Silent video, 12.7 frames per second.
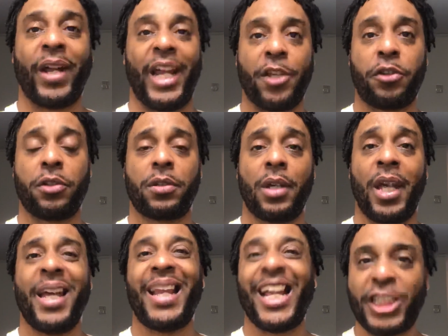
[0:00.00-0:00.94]
interest.
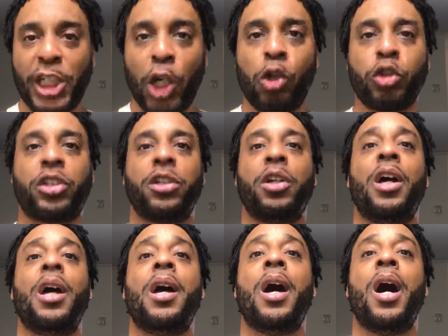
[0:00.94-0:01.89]
They chose to
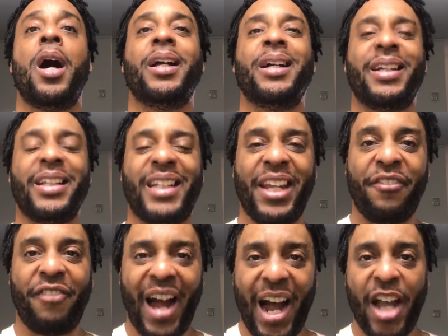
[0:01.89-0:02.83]

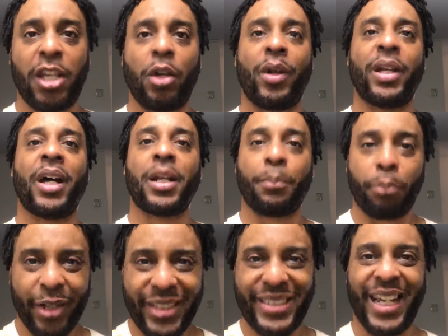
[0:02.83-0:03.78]
devalue and
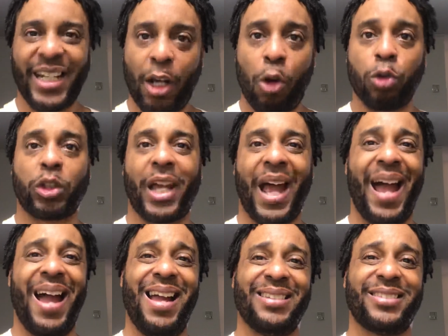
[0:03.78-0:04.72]
unappreciate those
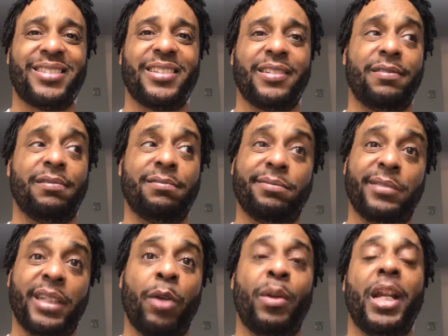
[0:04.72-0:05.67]
guys
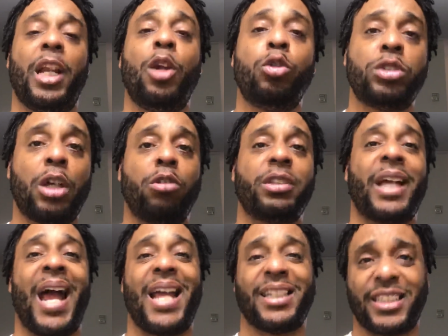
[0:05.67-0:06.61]
Then when they lose those
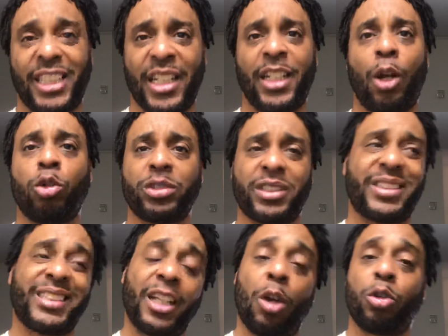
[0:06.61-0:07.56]
guys,
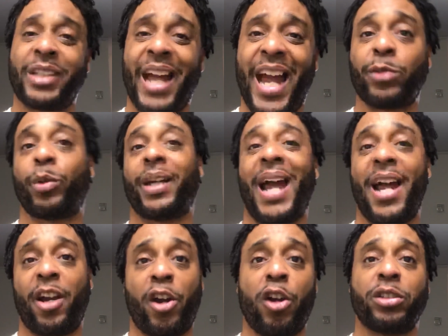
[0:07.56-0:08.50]
see those guys who got
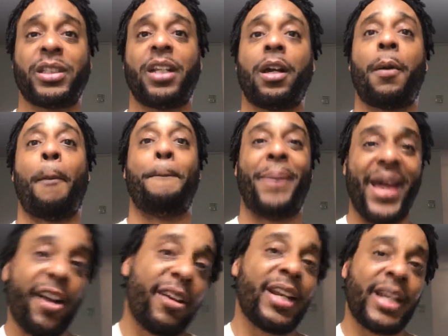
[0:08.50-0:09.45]
girls that look
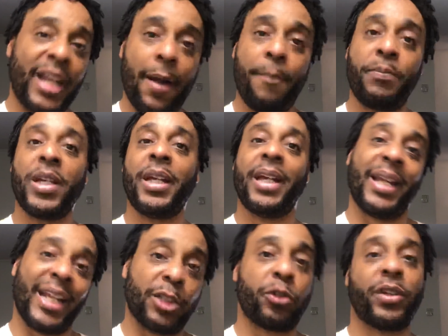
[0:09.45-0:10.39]
better than them and
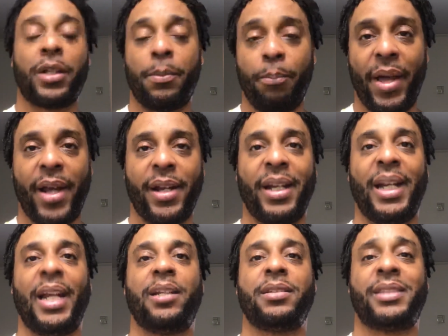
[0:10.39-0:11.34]
that treat them better, then they
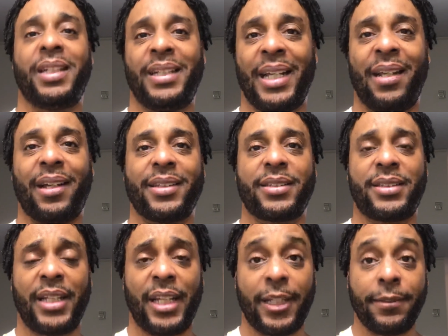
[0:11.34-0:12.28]
sitting there looking
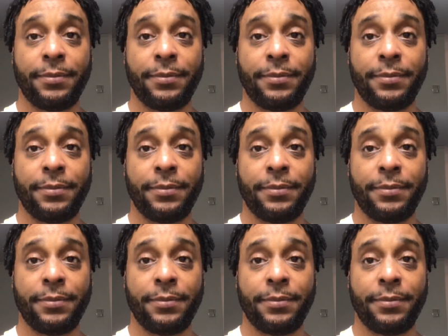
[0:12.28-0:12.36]
silly.